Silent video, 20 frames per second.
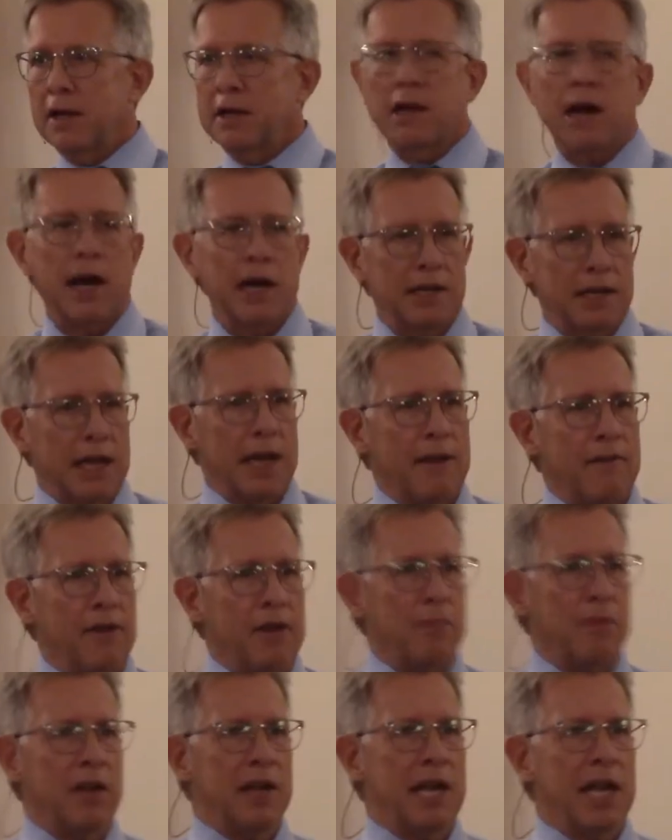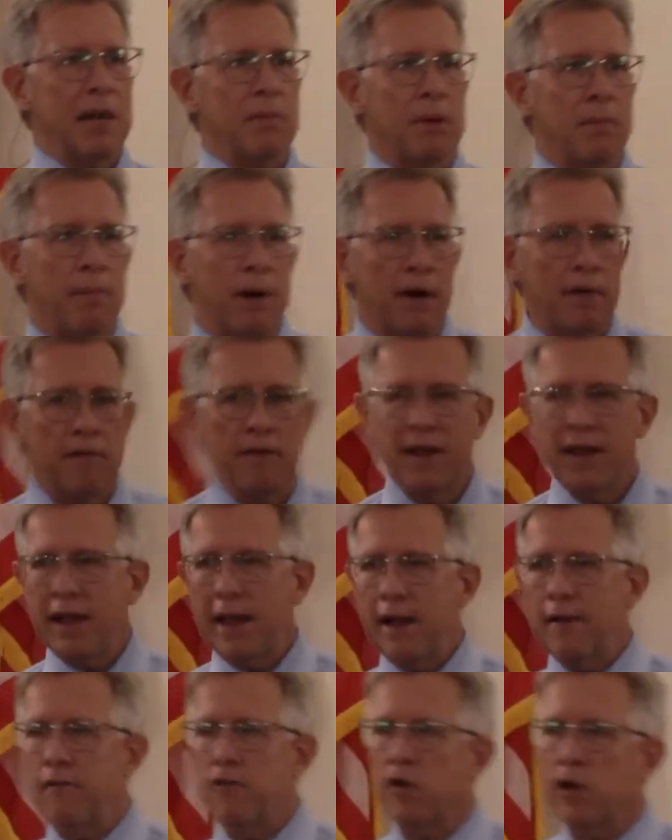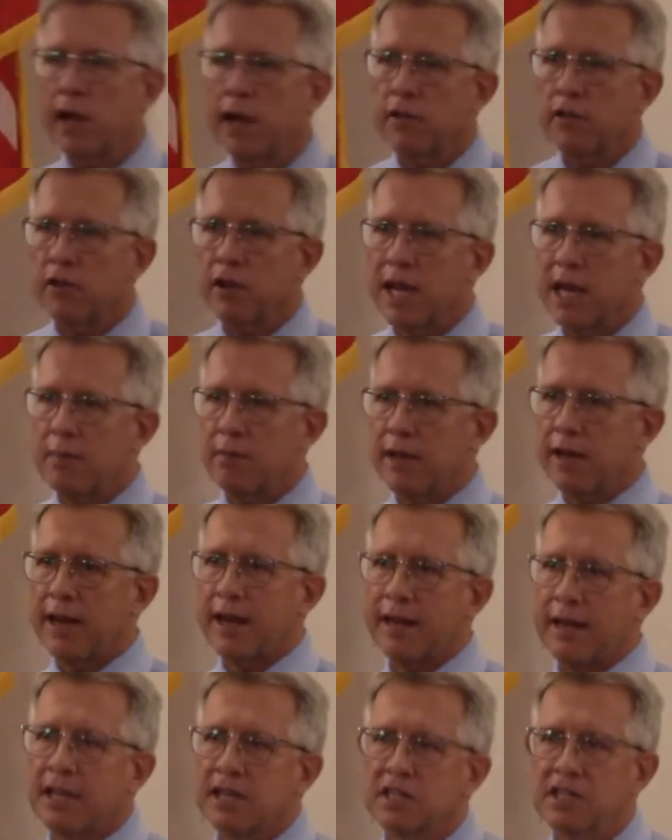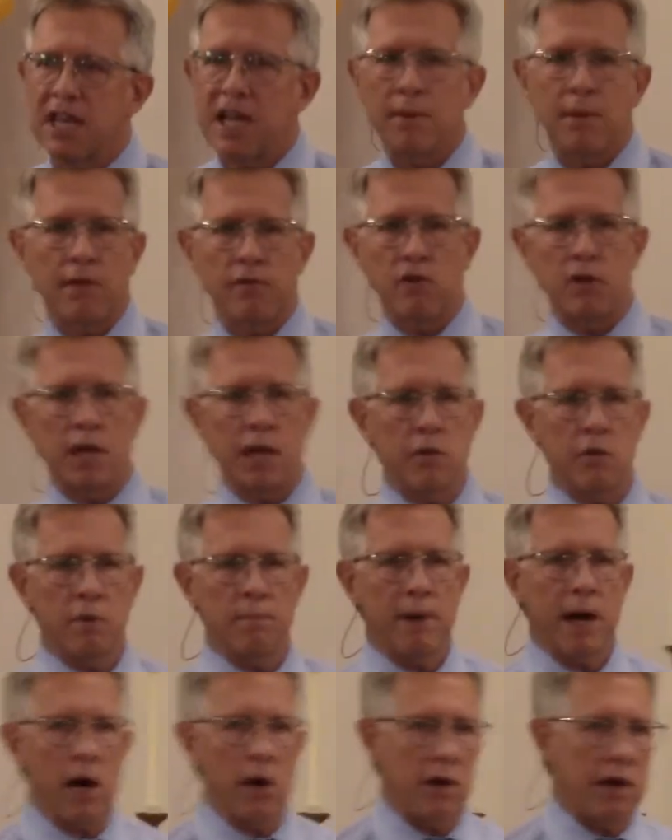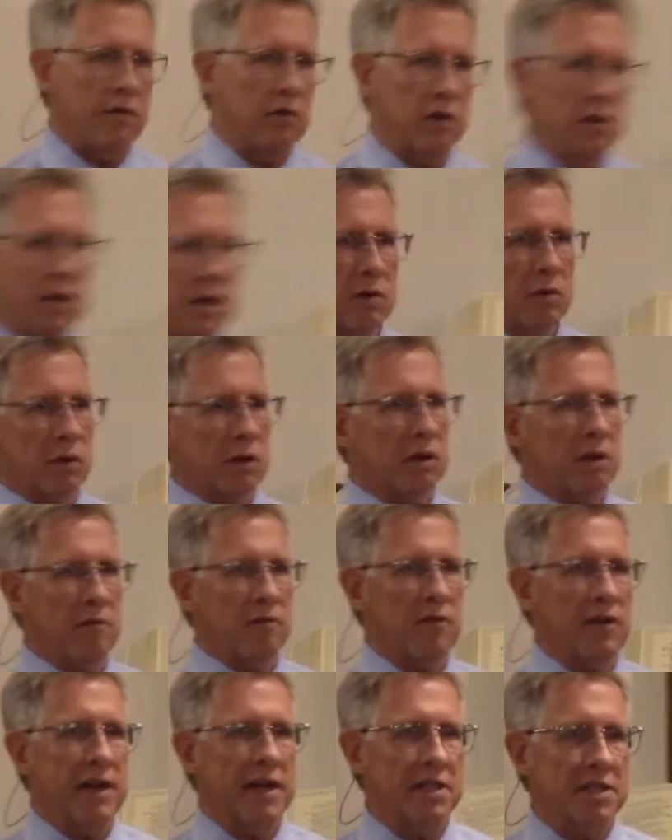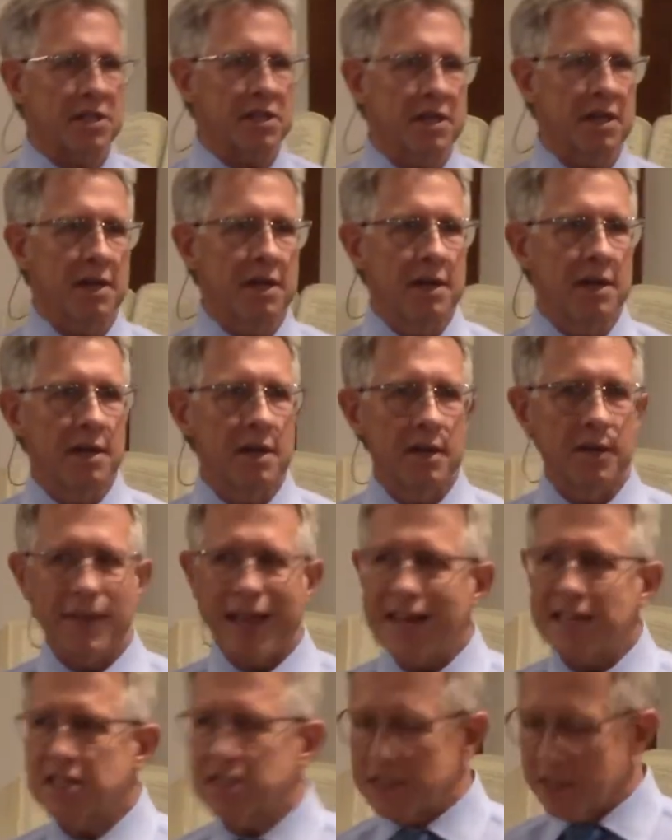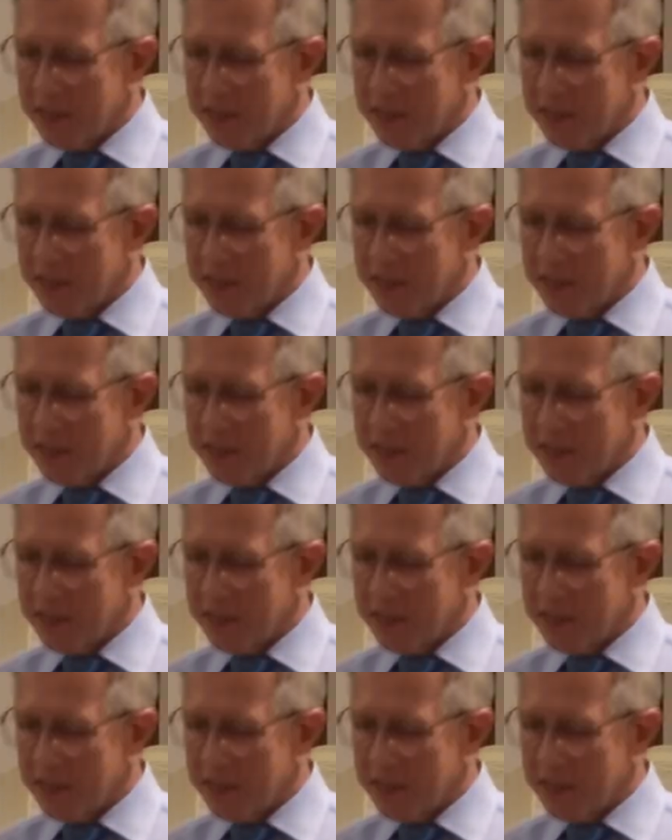God gave him the name above every other name that at his name every knee would bow and every tongue would confess. That's the